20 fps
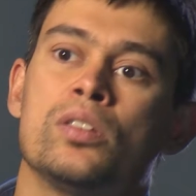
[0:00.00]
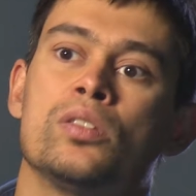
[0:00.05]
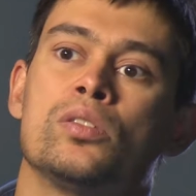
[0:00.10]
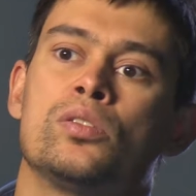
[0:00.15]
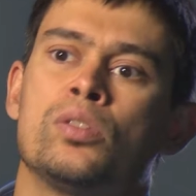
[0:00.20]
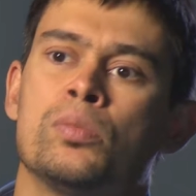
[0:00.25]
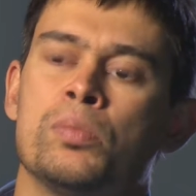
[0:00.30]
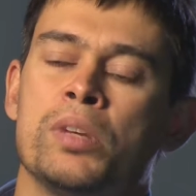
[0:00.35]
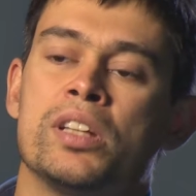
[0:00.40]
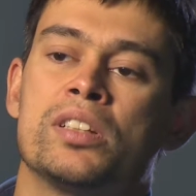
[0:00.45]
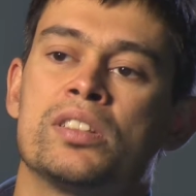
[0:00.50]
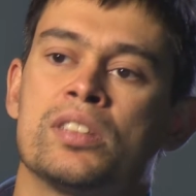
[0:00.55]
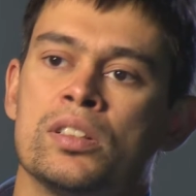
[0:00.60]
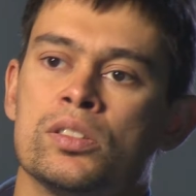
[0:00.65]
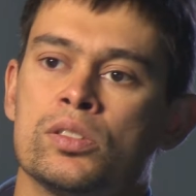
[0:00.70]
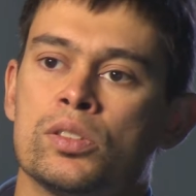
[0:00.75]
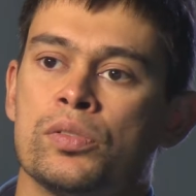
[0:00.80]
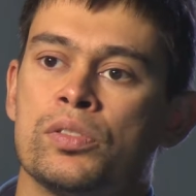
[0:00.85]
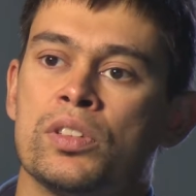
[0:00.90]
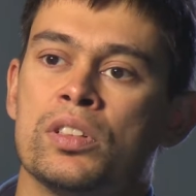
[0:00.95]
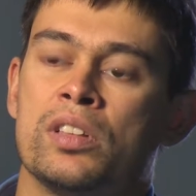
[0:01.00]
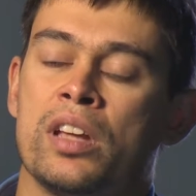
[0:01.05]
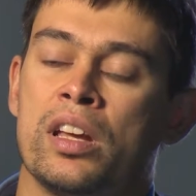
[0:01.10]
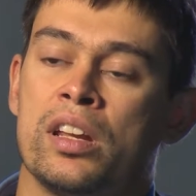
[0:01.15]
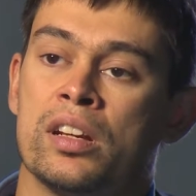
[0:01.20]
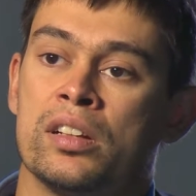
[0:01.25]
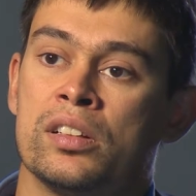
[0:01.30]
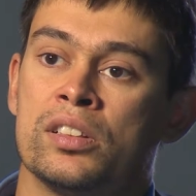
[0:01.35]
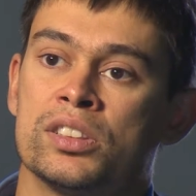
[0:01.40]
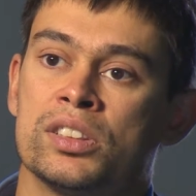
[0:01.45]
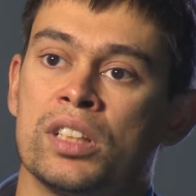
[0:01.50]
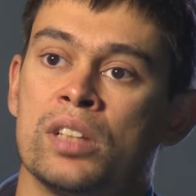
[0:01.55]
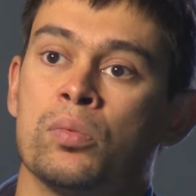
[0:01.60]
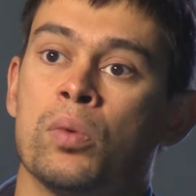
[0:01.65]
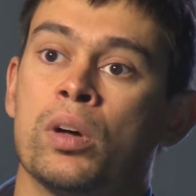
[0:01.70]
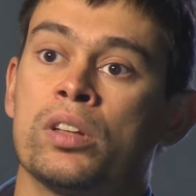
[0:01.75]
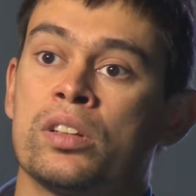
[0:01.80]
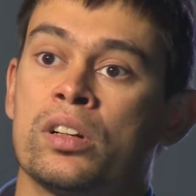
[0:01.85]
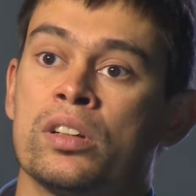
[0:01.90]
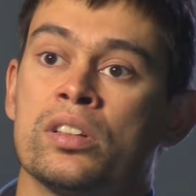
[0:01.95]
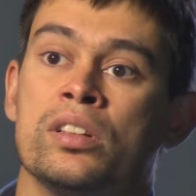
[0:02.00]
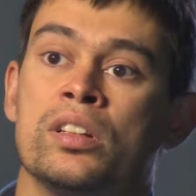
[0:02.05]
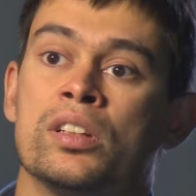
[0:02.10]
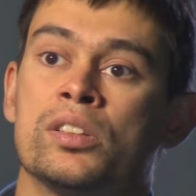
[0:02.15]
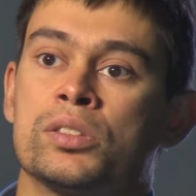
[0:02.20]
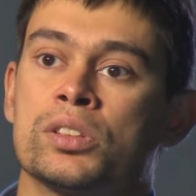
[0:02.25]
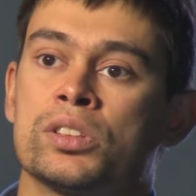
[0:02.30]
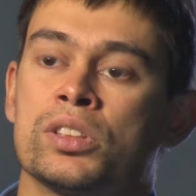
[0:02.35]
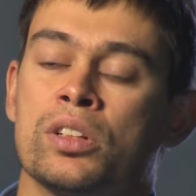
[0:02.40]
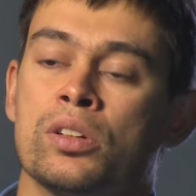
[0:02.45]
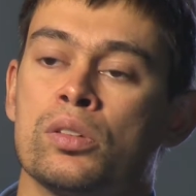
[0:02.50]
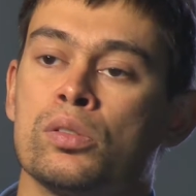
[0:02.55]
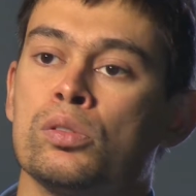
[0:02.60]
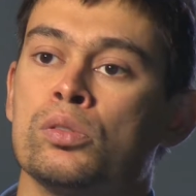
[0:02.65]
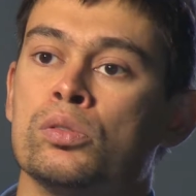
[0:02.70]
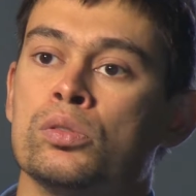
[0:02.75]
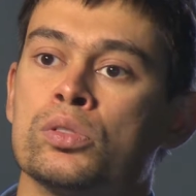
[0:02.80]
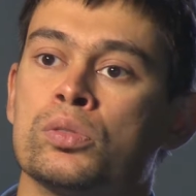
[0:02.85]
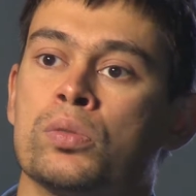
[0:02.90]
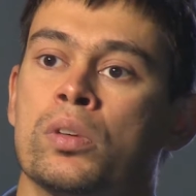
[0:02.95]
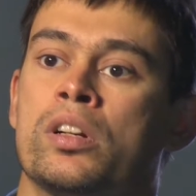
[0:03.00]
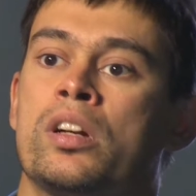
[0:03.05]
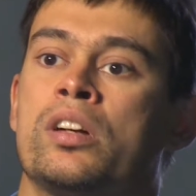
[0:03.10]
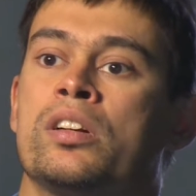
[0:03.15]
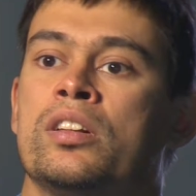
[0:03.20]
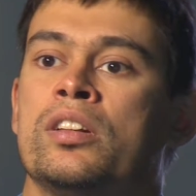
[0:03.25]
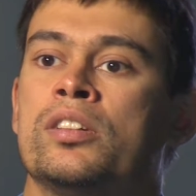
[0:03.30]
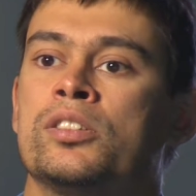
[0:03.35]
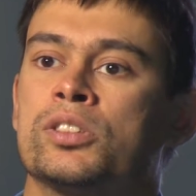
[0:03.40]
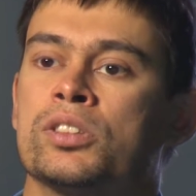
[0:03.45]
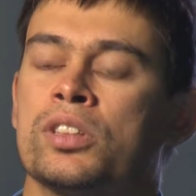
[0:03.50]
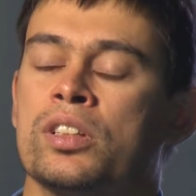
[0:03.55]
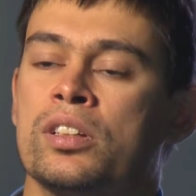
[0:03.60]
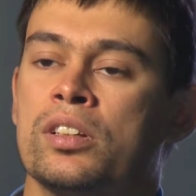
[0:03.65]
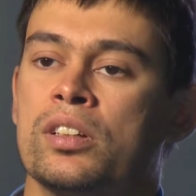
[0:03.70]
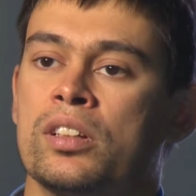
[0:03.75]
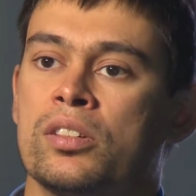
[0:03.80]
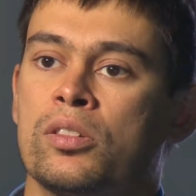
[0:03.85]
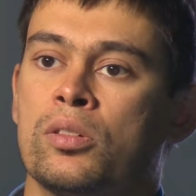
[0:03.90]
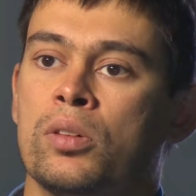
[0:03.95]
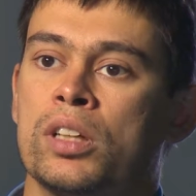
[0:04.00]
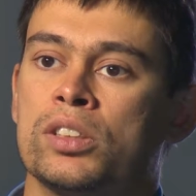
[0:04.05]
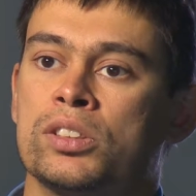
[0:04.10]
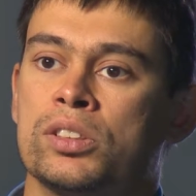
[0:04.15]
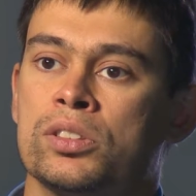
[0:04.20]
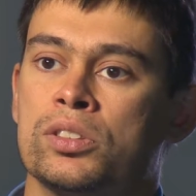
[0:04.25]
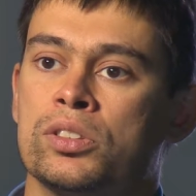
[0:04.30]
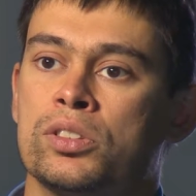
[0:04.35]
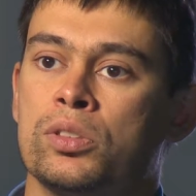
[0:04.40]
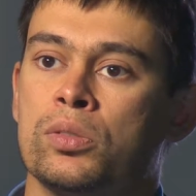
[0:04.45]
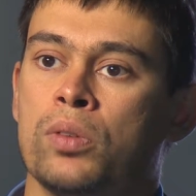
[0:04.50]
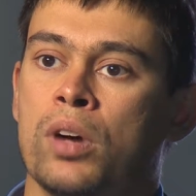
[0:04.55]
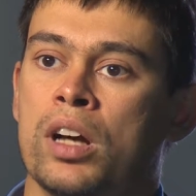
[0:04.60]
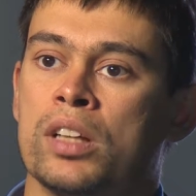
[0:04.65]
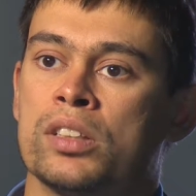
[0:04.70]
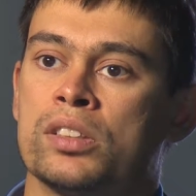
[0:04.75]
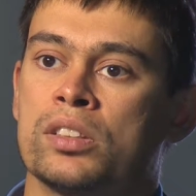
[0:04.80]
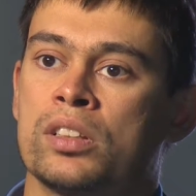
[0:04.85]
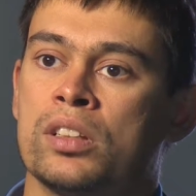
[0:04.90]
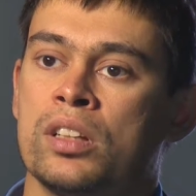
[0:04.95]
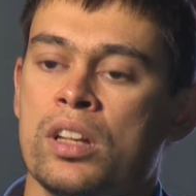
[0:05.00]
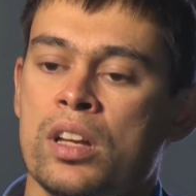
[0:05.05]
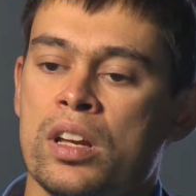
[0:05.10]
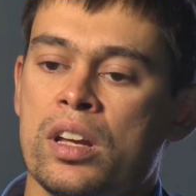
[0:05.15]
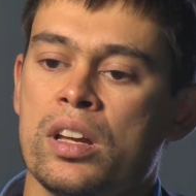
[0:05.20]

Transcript: to make sense of the data, understand what are the interesting clues, what are the interesting questions to ask.